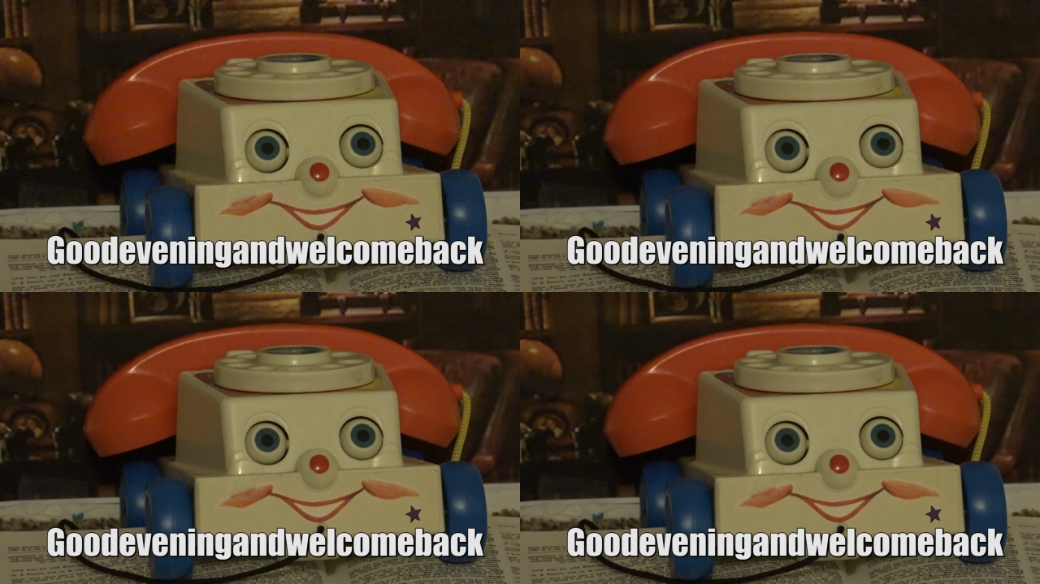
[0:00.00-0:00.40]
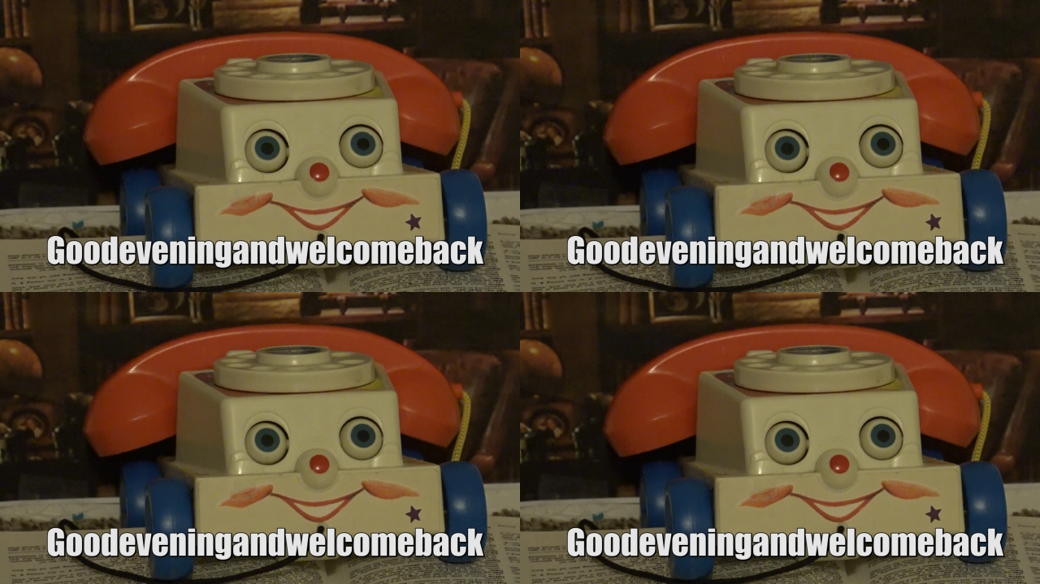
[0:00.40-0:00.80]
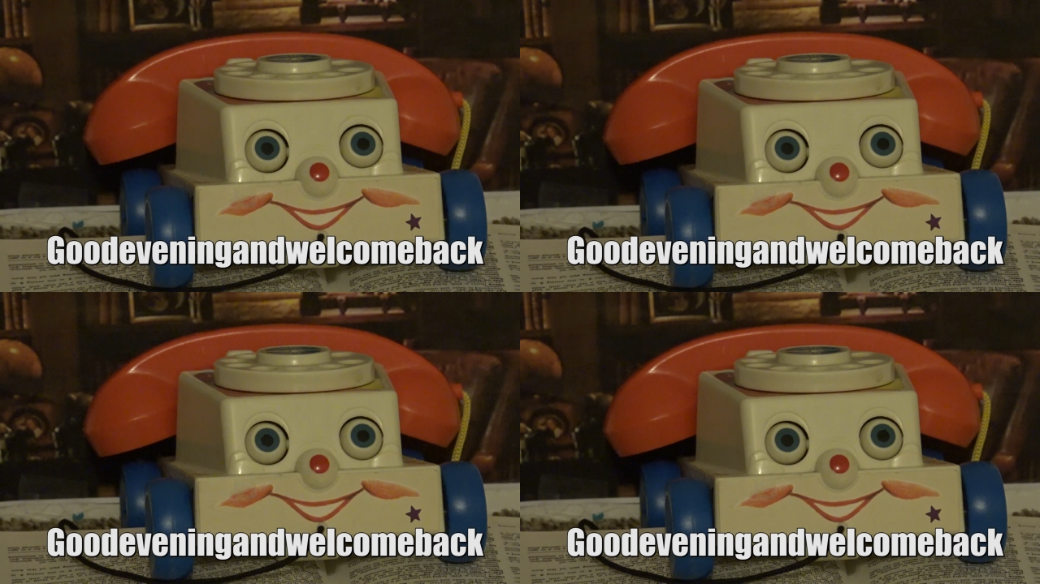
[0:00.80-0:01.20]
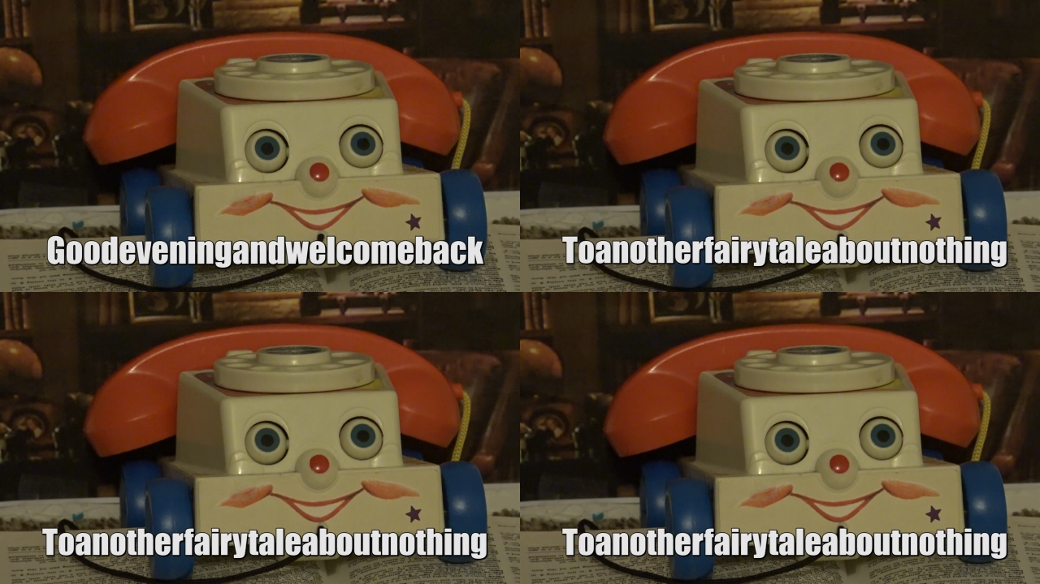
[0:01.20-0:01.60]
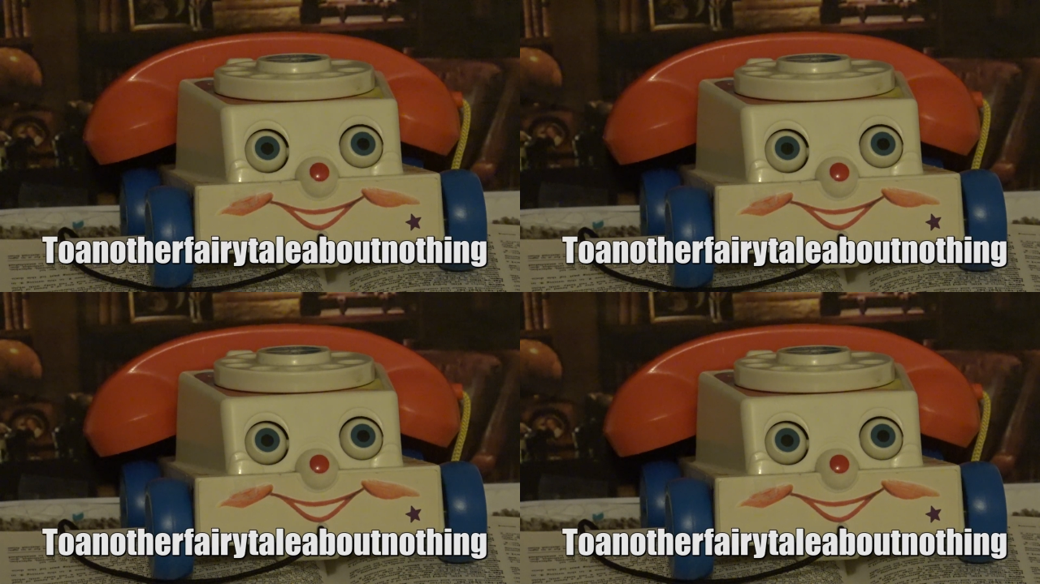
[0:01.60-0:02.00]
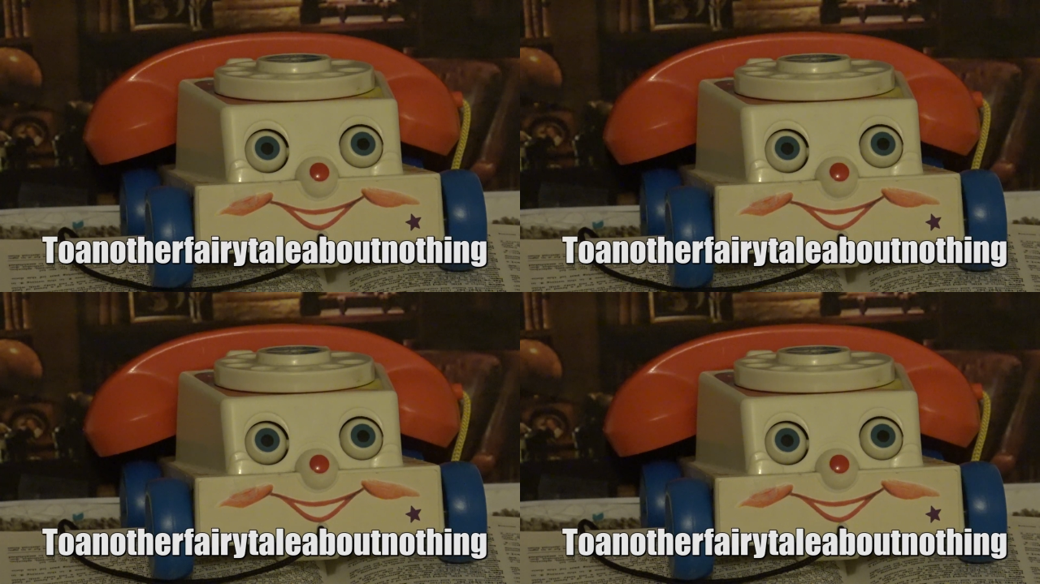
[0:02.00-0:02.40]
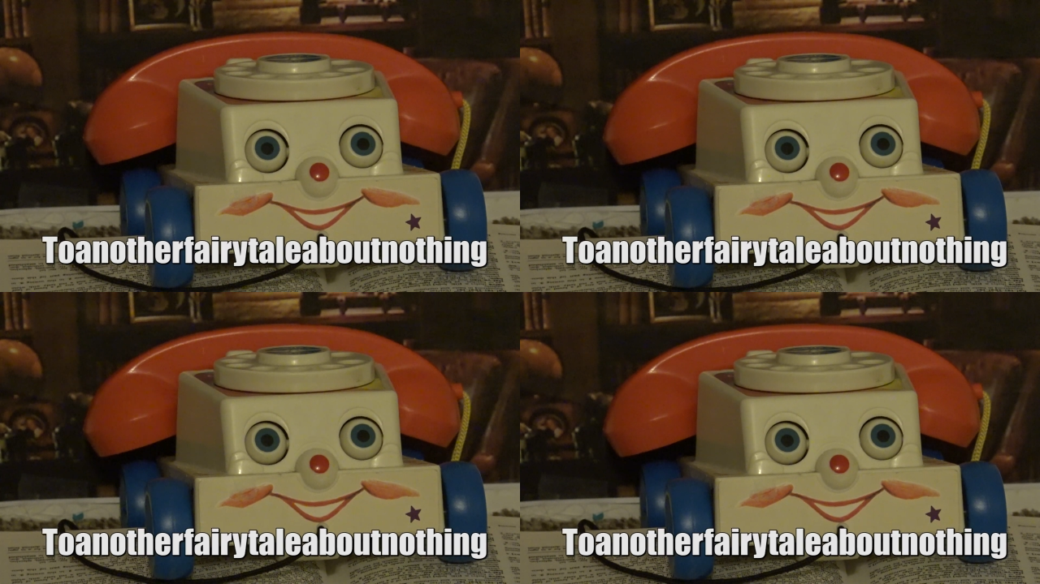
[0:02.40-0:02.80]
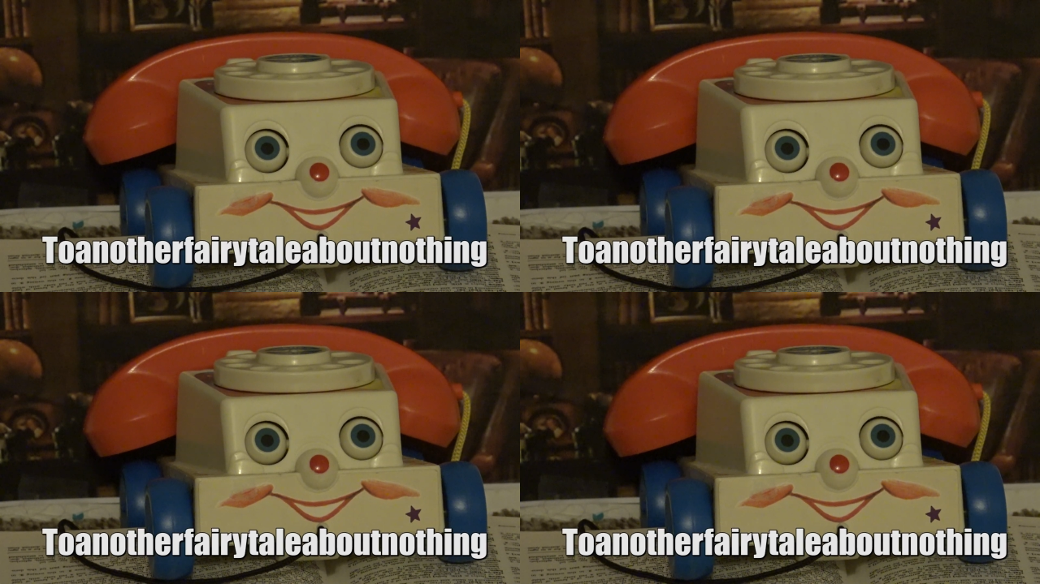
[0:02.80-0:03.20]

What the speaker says: [unreadable: no face in view]